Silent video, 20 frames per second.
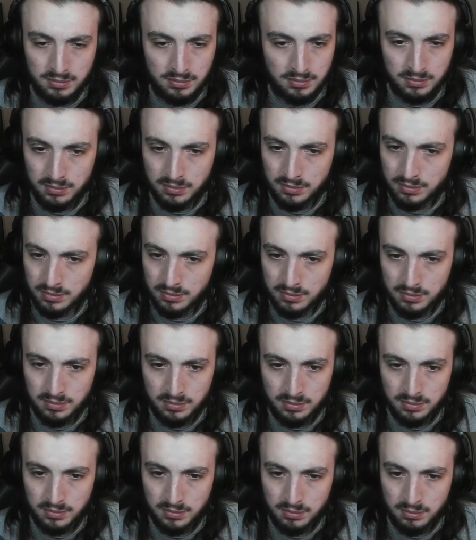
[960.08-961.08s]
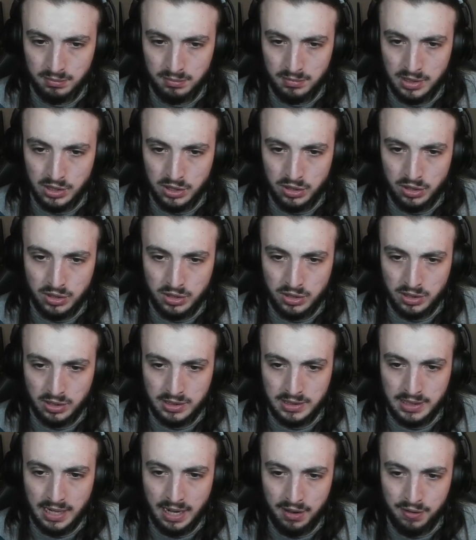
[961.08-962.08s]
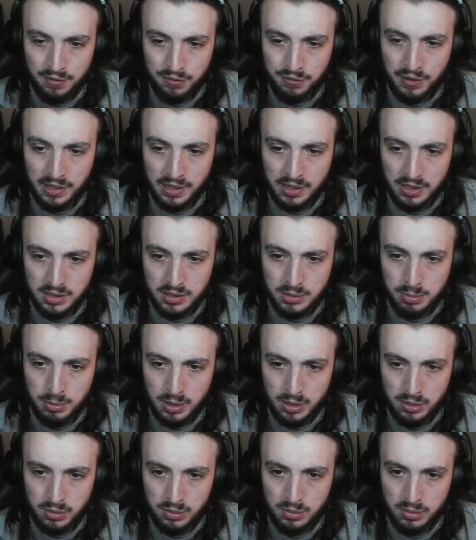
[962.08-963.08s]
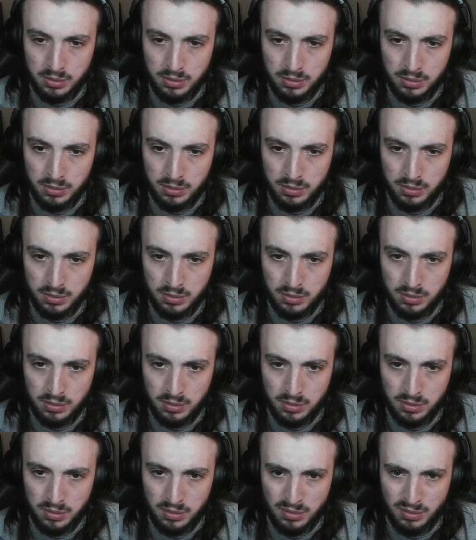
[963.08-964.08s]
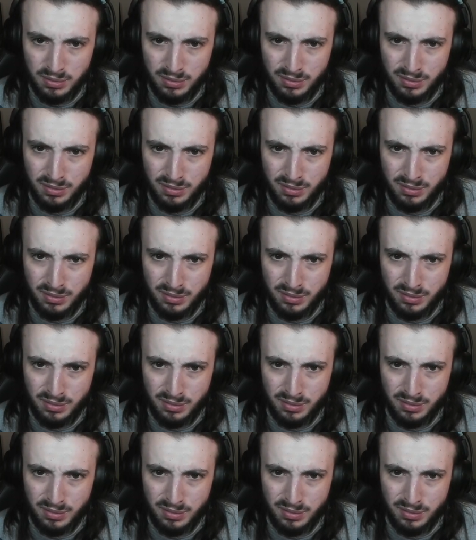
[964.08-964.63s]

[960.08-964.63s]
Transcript: Deliver me this guy's got ten fingers, man. Heights.